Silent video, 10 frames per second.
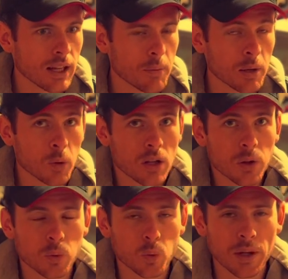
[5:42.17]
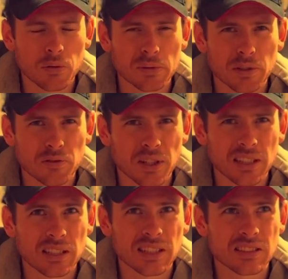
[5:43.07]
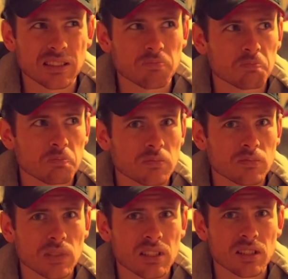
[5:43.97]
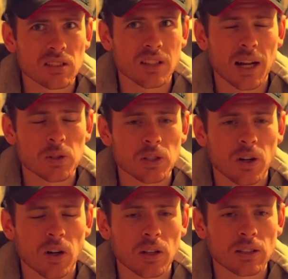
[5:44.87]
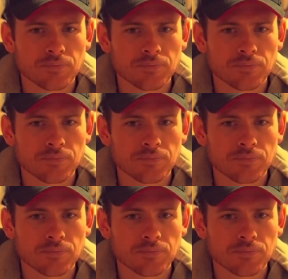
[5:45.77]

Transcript: and with all the weight room, frankly, isn't a slouch at all.